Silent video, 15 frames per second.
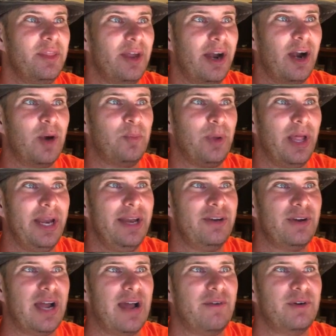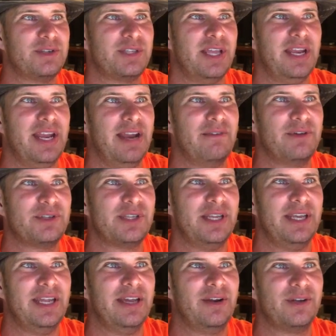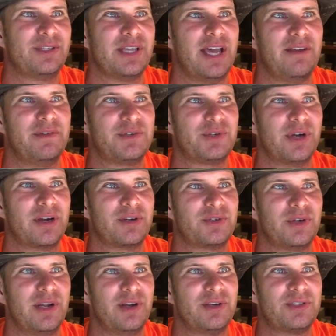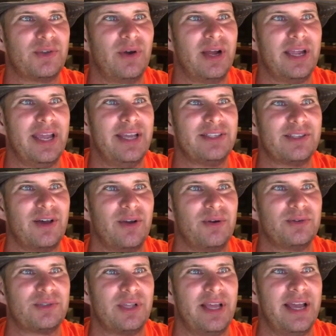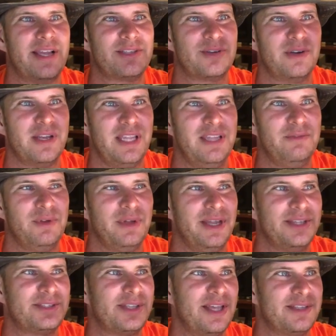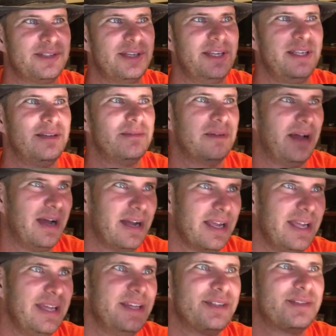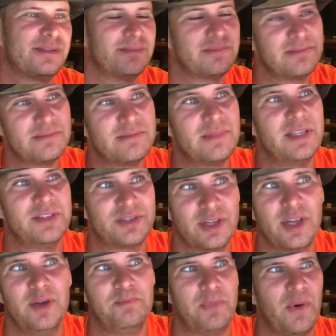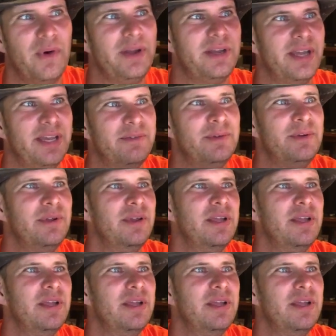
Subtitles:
There are plenty of drivers that never seen the underside of a truck or trailer, so I guess auto slacks are an evil necessity. I guess. It's a good point, David.